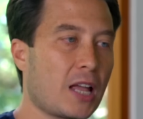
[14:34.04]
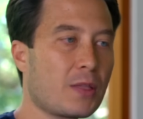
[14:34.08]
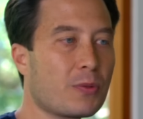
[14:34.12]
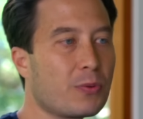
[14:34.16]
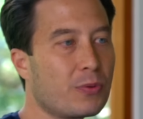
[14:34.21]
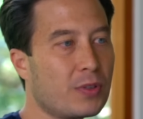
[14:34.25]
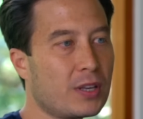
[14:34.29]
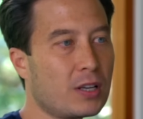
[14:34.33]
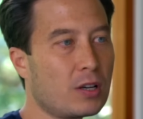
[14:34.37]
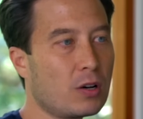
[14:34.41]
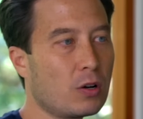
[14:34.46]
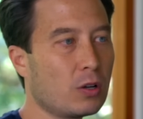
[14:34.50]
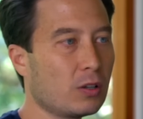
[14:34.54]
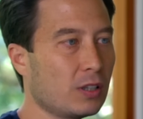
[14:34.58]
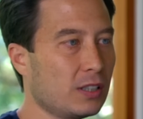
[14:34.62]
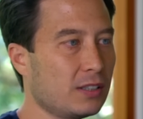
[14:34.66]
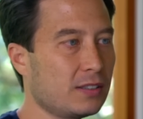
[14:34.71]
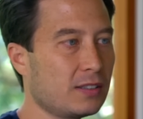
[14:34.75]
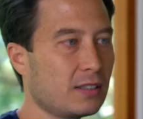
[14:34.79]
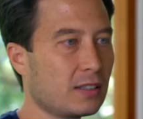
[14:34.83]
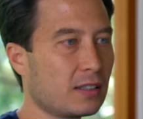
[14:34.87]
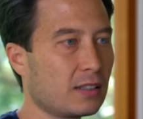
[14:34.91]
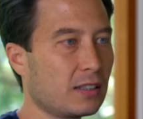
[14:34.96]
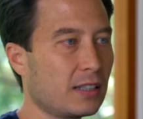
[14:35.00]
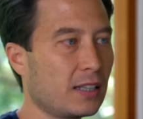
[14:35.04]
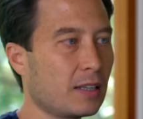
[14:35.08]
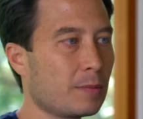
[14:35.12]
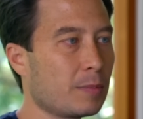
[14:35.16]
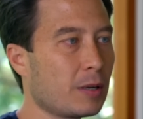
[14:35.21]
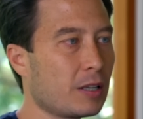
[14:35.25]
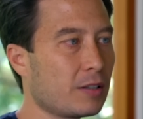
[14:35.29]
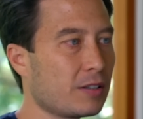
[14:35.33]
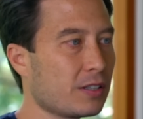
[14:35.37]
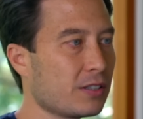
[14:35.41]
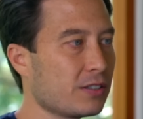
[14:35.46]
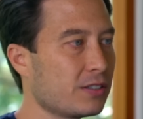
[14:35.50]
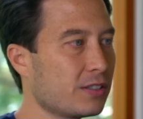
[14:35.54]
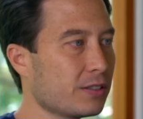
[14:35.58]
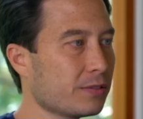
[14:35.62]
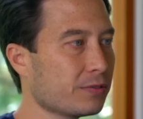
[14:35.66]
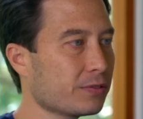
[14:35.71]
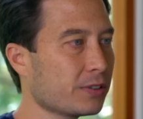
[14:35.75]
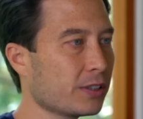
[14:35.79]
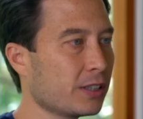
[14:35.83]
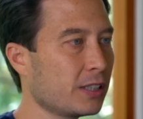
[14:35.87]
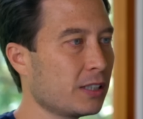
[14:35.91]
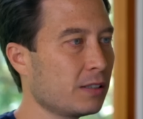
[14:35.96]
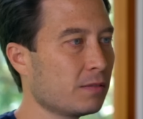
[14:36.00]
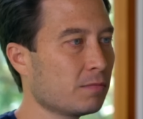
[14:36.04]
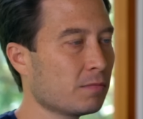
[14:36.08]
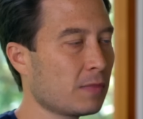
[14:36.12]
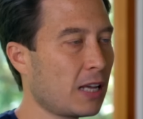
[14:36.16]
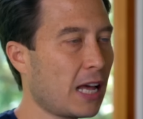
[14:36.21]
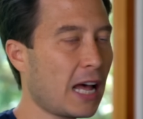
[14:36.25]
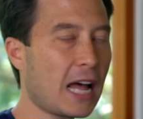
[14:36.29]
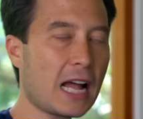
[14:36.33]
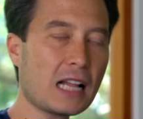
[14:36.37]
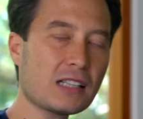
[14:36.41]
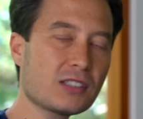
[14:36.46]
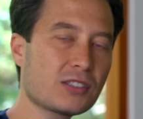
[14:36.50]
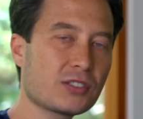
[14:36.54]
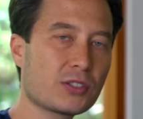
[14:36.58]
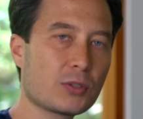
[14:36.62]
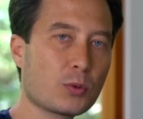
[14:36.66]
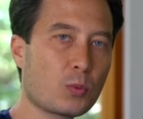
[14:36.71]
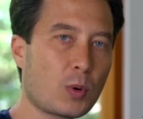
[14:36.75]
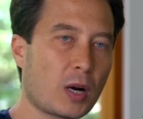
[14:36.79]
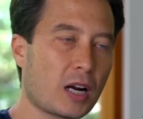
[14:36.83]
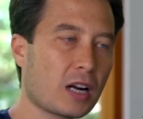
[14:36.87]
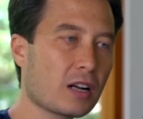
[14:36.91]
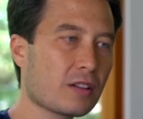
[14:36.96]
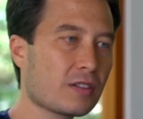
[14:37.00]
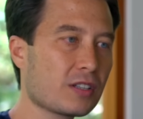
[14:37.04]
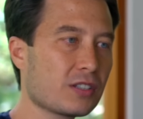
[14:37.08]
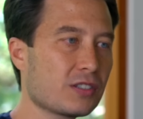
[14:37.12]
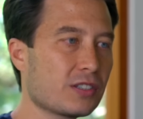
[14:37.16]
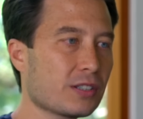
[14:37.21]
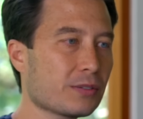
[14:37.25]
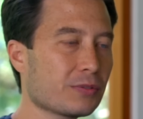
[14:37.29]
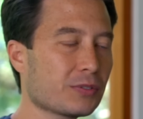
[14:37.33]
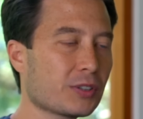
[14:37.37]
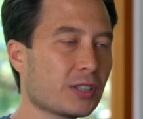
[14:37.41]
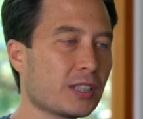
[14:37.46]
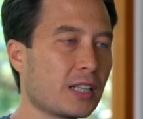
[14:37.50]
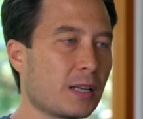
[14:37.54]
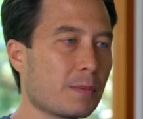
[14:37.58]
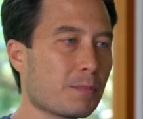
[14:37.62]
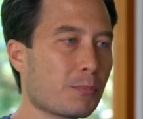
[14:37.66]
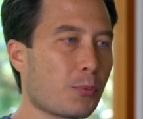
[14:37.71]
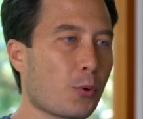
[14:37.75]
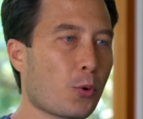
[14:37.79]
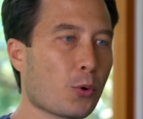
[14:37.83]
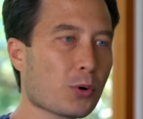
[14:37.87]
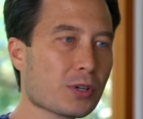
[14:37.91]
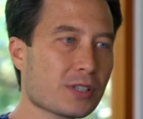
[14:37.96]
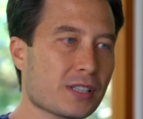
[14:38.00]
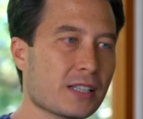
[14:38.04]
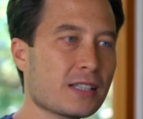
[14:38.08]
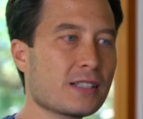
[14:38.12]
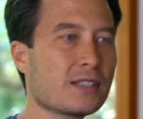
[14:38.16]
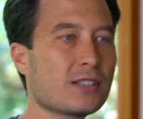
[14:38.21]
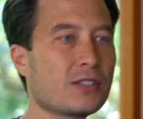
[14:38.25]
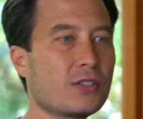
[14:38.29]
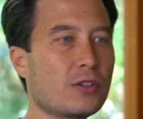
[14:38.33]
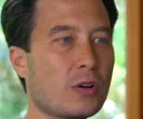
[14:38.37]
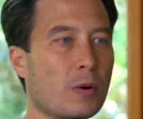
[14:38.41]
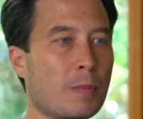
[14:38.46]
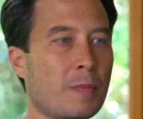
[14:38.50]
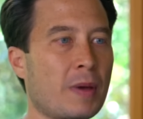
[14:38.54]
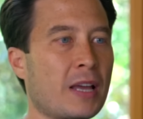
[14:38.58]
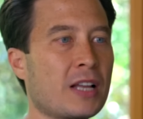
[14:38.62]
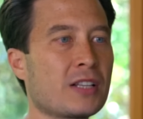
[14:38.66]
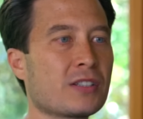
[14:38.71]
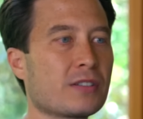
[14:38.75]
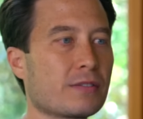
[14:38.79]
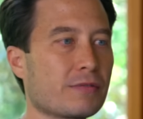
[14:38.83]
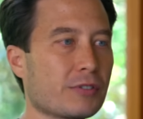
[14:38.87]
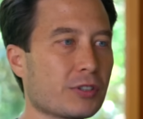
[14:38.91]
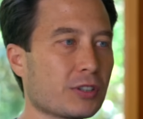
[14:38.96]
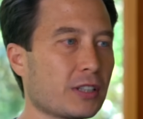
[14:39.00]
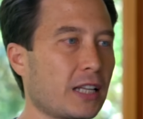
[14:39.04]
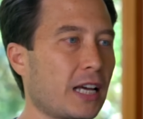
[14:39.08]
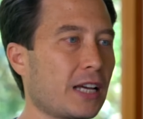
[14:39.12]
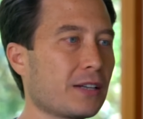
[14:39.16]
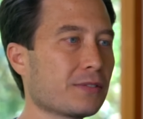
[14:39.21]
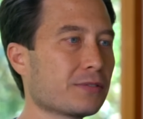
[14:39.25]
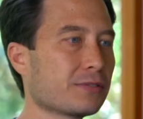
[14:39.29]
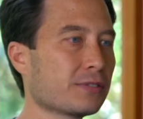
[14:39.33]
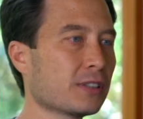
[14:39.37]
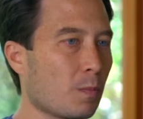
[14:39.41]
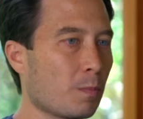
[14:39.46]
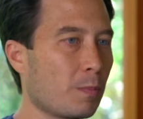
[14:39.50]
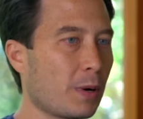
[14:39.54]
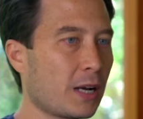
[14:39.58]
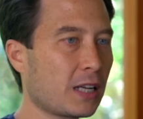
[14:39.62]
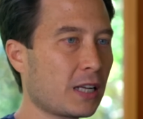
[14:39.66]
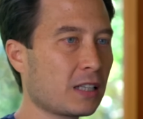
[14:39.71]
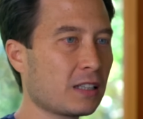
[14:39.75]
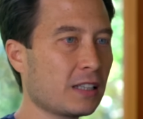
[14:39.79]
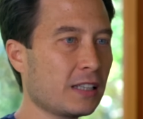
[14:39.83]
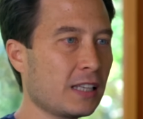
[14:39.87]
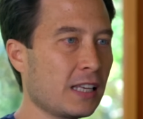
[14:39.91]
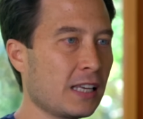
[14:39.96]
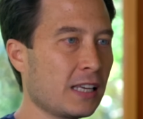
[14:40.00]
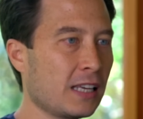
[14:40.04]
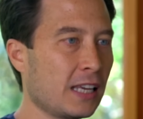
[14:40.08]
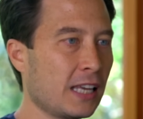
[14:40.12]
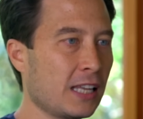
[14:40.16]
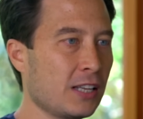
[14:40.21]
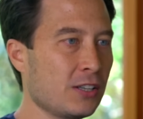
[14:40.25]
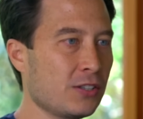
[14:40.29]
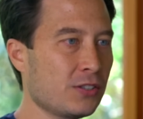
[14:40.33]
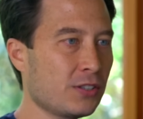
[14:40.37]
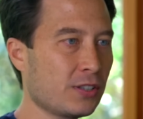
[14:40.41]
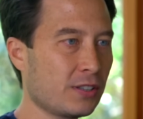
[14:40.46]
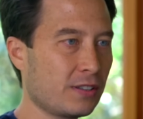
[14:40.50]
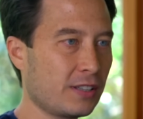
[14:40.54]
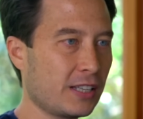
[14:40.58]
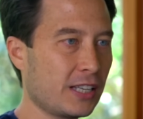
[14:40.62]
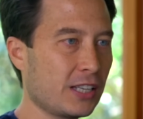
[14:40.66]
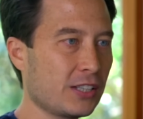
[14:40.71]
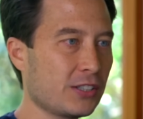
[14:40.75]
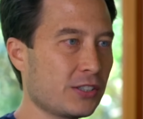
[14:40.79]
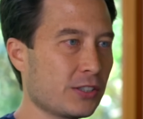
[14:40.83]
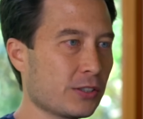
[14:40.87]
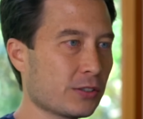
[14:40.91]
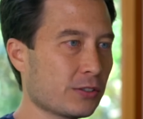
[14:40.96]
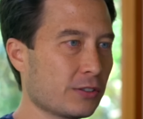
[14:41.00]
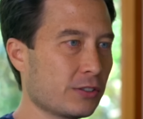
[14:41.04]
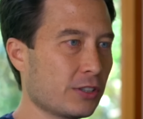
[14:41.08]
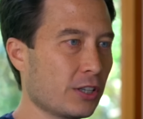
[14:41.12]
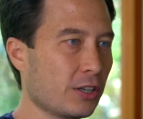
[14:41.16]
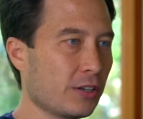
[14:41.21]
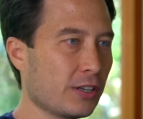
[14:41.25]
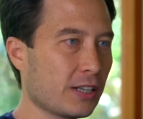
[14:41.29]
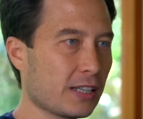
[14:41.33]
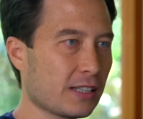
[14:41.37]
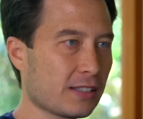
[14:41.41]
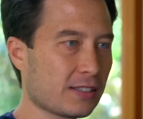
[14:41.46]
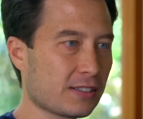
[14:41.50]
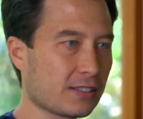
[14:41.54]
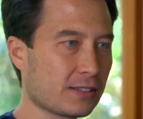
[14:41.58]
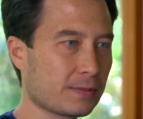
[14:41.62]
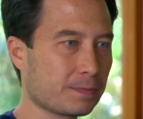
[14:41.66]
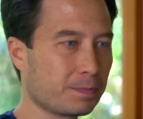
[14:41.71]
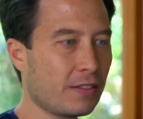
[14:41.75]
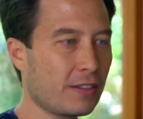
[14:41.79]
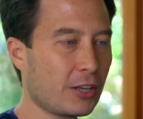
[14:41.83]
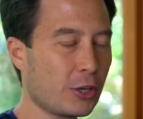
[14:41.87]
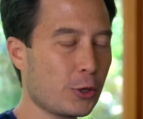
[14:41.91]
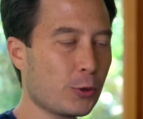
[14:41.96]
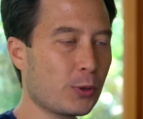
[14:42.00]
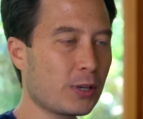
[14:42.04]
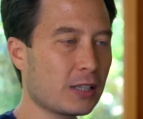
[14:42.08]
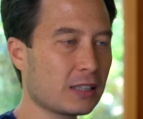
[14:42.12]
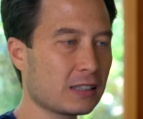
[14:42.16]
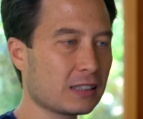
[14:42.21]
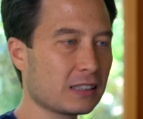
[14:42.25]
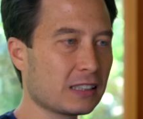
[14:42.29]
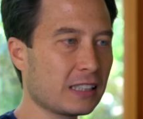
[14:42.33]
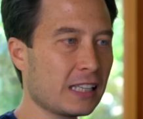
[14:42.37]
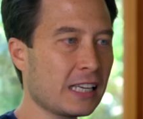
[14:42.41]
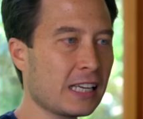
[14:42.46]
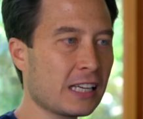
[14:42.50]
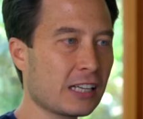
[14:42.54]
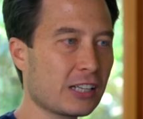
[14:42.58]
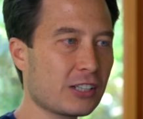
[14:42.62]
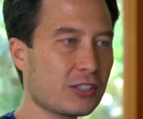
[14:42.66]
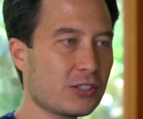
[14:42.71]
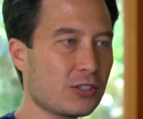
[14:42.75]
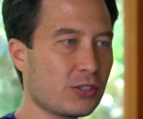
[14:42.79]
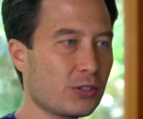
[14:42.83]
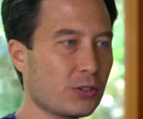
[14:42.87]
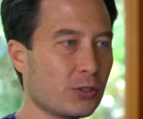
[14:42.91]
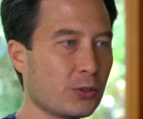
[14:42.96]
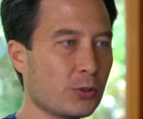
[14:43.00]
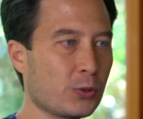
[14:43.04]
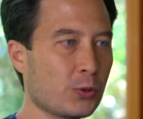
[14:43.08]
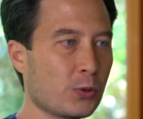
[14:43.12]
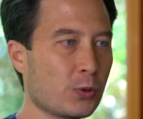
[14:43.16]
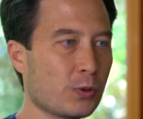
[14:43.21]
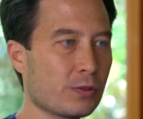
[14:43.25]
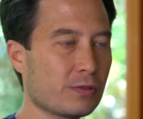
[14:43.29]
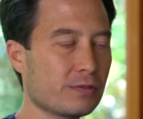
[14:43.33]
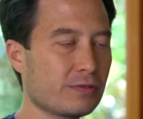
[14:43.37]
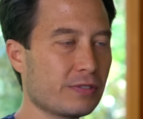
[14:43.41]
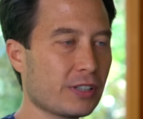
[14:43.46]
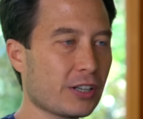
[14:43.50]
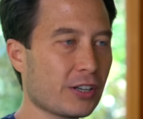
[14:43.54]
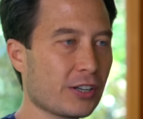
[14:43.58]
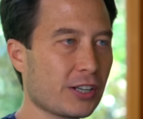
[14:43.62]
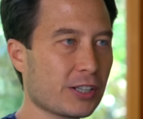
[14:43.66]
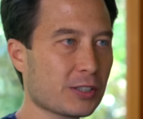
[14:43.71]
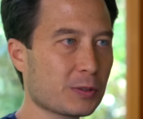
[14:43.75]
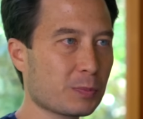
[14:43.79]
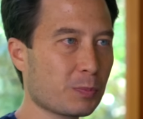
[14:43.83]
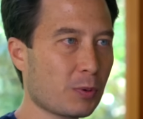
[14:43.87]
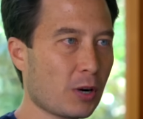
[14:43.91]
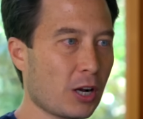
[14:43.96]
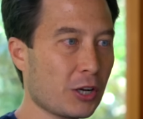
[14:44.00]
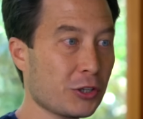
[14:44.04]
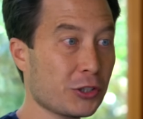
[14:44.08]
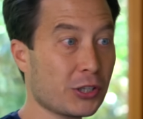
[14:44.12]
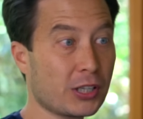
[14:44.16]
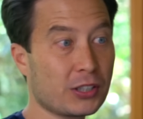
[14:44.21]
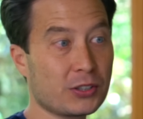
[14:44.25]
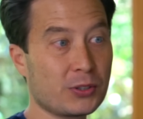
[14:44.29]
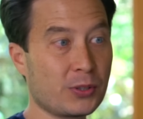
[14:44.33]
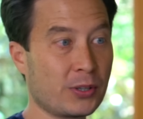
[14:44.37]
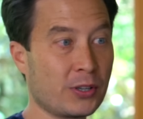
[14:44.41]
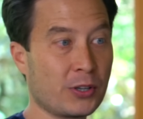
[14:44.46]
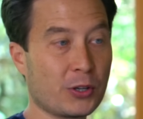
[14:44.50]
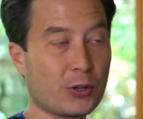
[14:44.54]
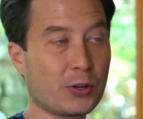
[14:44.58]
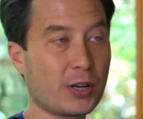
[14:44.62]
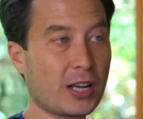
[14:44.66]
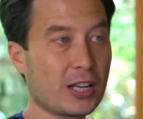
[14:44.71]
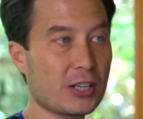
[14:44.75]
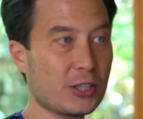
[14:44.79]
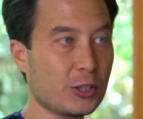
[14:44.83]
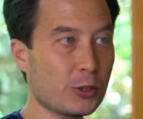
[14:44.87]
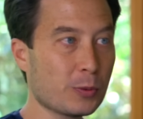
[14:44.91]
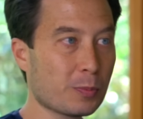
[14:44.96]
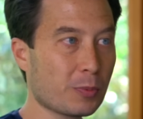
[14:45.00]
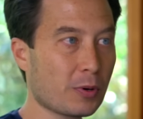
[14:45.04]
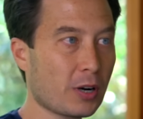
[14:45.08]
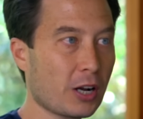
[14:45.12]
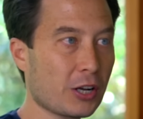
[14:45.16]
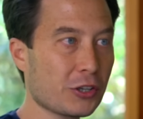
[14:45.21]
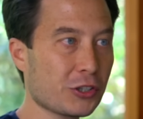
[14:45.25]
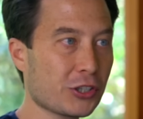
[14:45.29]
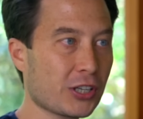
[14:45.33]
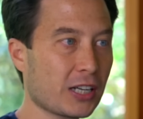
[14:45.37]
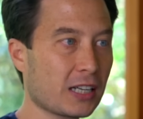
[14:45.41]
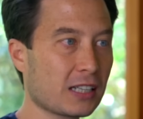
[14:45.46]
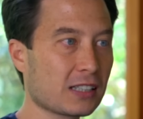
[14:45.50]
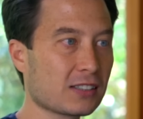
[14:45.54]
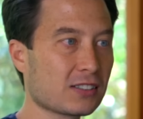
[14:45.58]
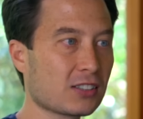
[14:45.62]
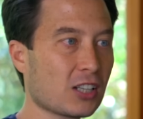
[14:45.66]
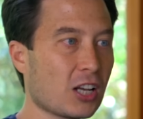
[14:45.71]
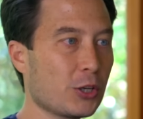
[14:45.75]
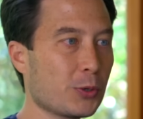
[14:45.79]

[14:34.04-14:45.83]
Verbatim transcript: and think holistically about these different hats you wear, these different important domains of your life. By clicking into these, you'll notice that you can link to various projects. You can create new projects.